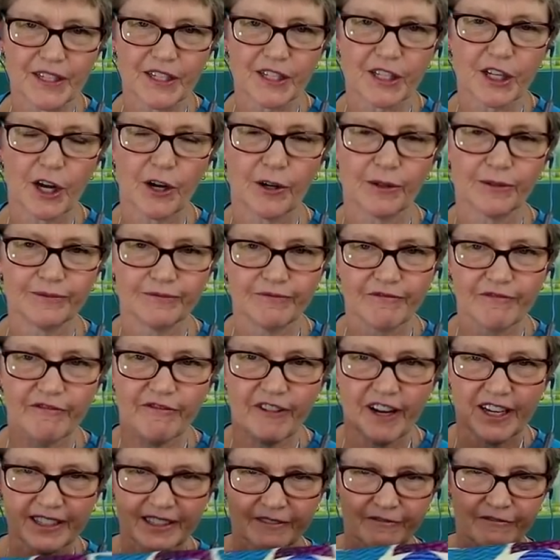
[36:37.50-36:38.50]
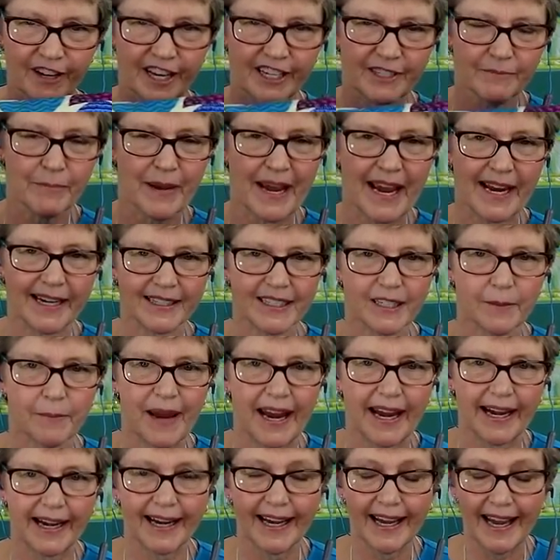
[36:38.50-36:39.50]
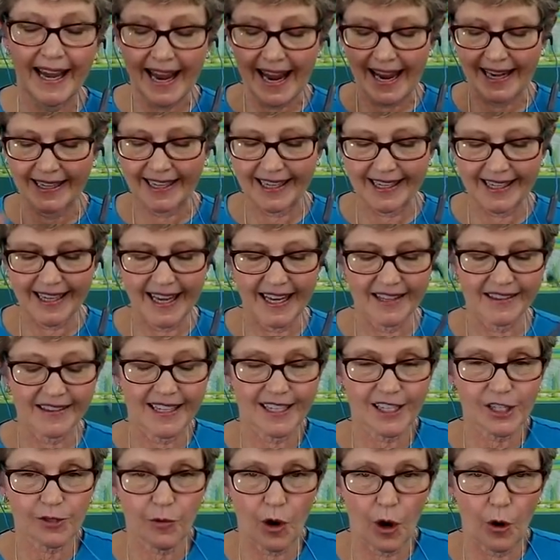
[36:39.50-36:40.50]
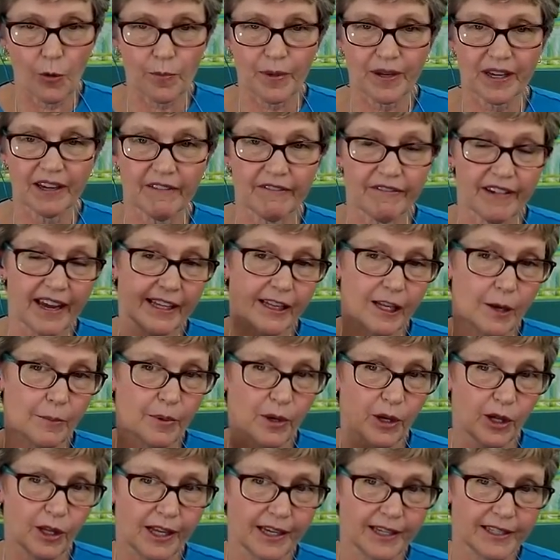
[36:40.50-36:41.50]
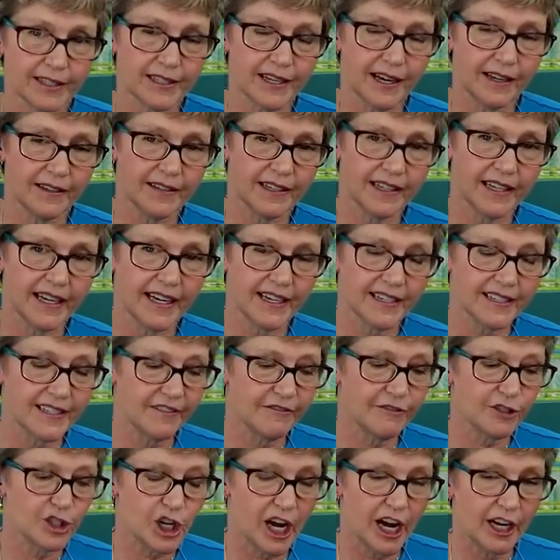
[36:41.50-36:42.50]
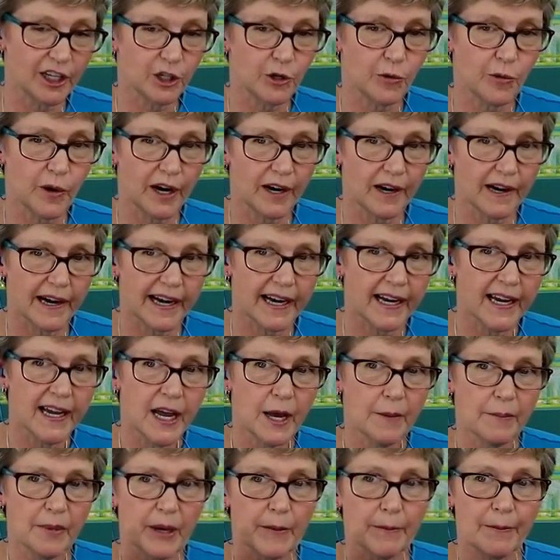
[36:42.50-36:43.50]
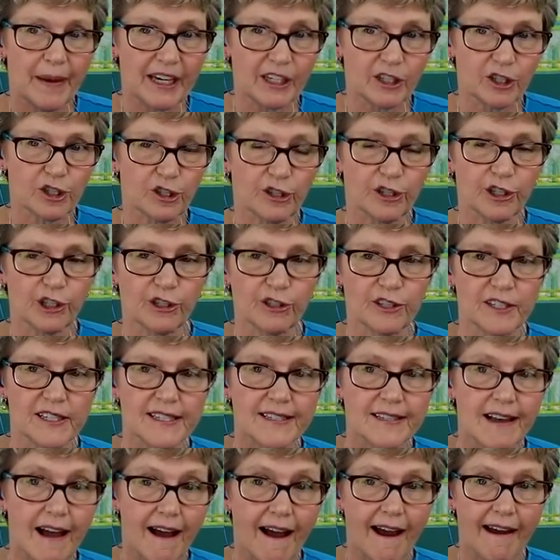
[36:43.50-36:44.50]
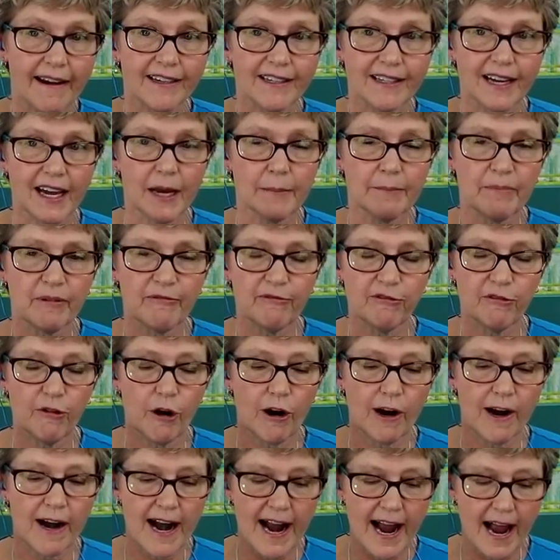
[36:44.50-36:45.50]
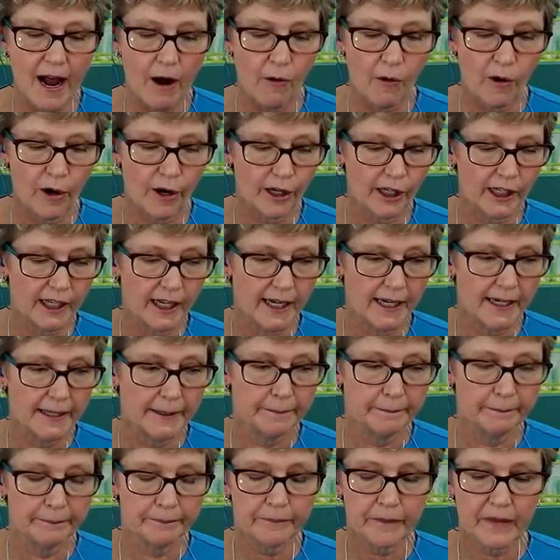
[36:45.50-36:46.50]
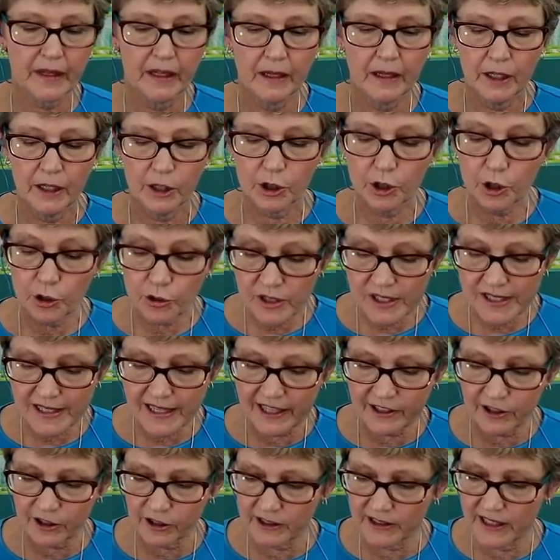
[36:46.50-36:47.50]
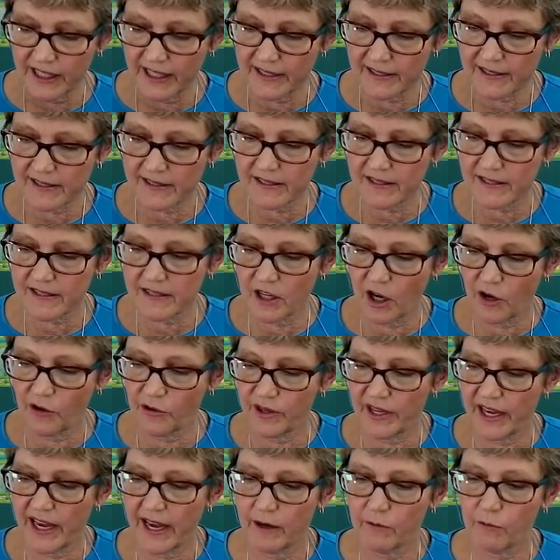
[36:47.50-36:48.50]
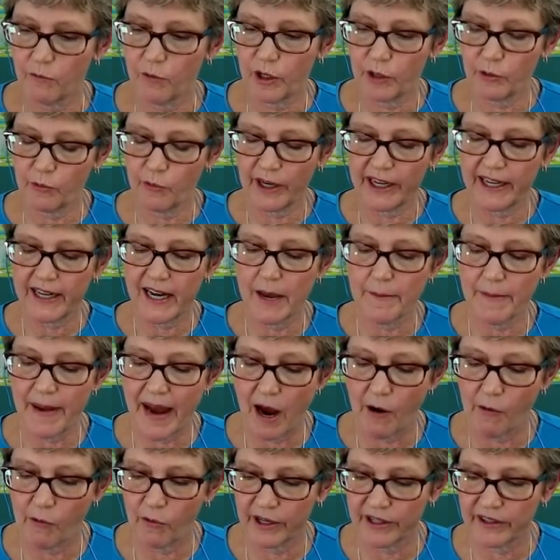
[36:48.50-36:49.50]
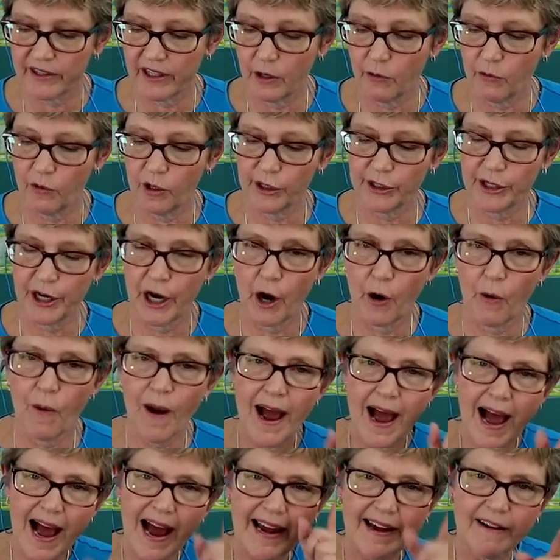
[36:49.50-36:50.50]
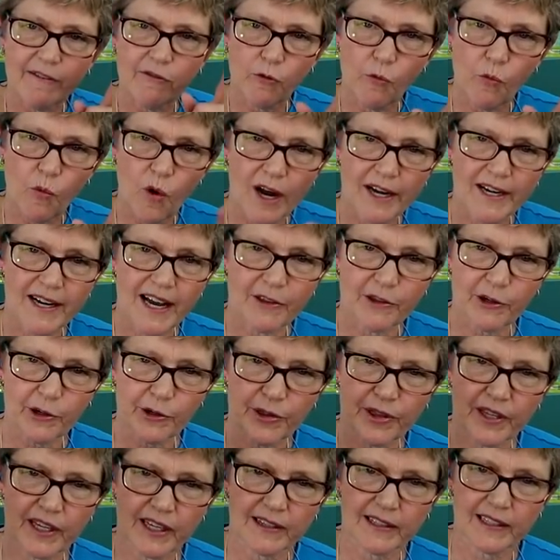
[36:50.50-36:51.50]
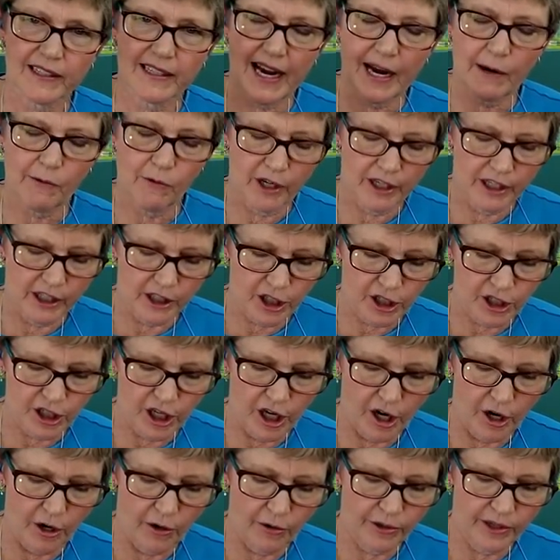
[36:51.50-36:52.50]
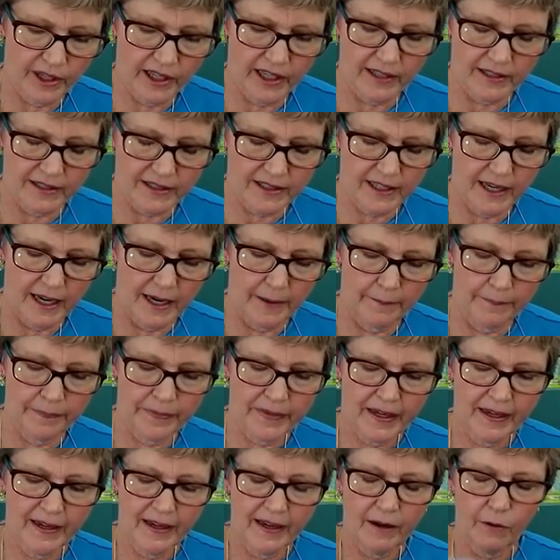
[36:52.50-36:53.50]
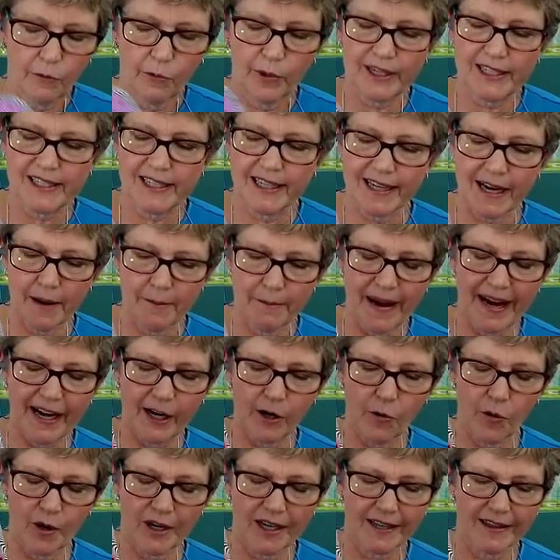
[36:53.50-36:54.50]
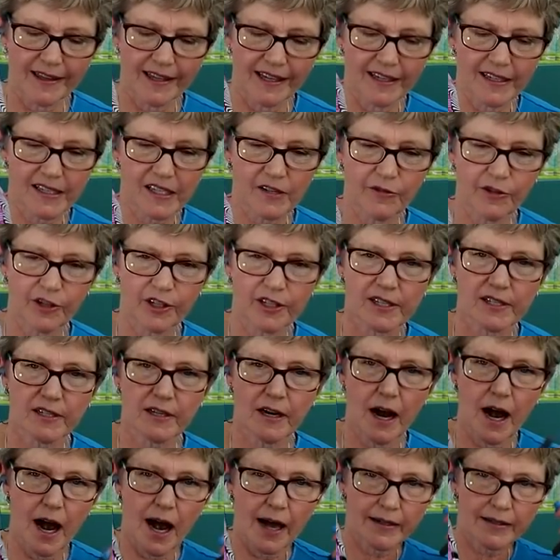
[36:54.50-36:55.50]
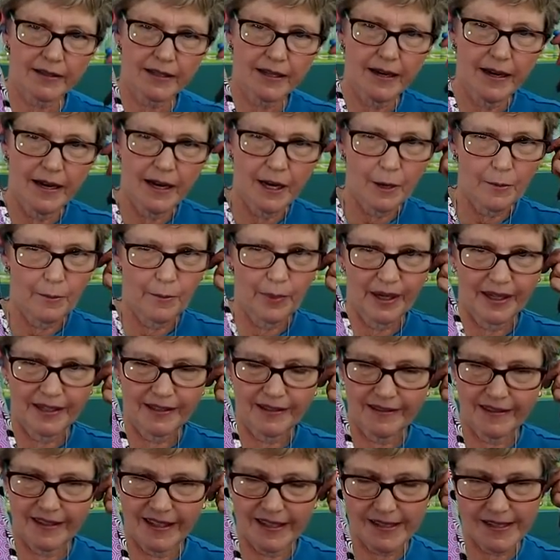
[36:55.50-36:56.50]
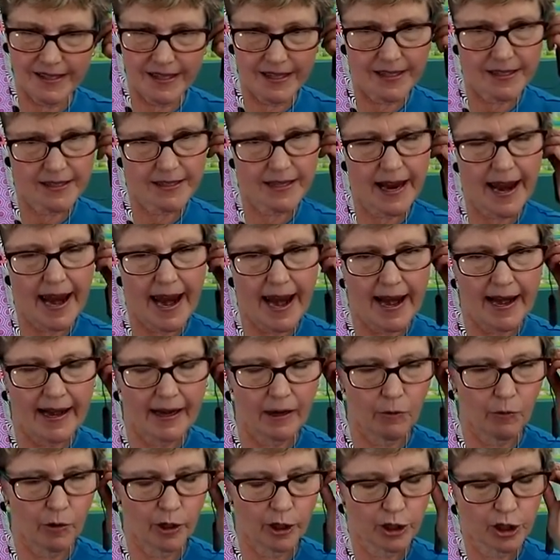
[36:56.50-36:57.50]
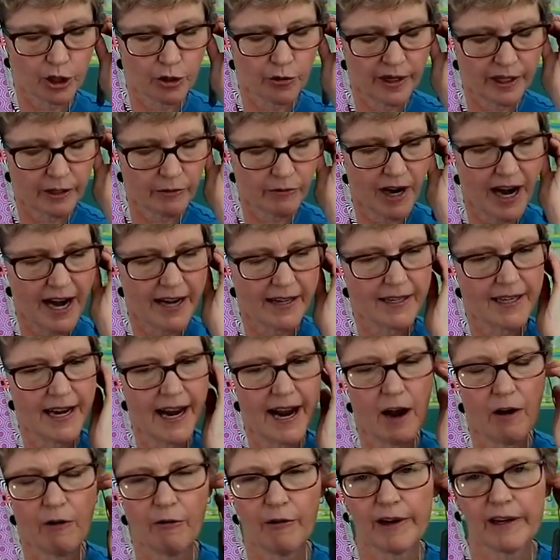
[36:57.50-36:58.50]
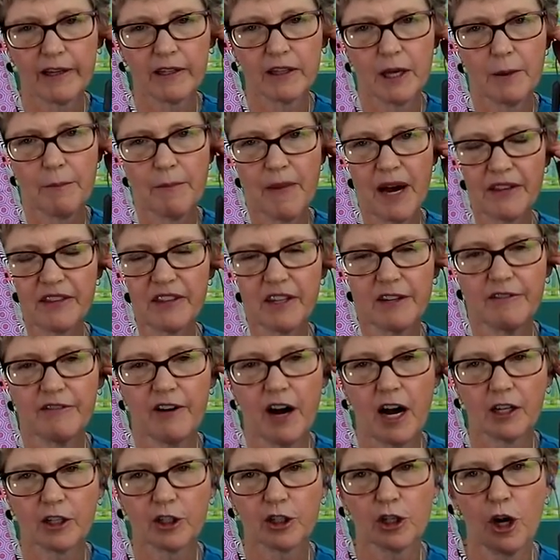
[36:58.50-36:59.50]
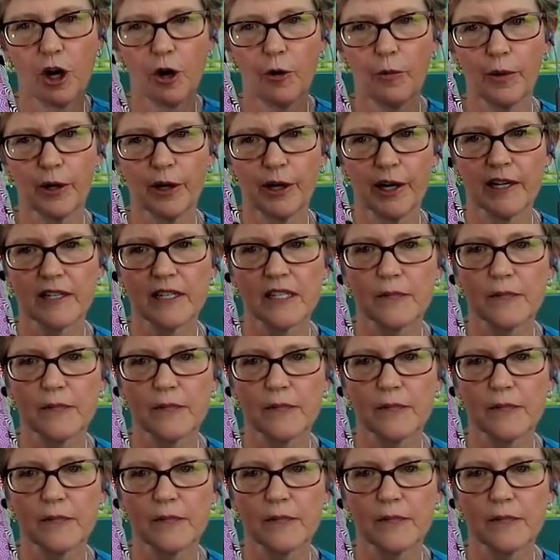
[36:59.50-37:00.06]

So fun, fun bag mm-hmm. to make. And again, this won't be available until the end of January, but make sure you're signed up for our um, newsletter list so that when we come out with it, we'll know. I have one other thing that I want to show that um, we didn't make one of these for Scott, but this is a, we're doing right now in the month of October a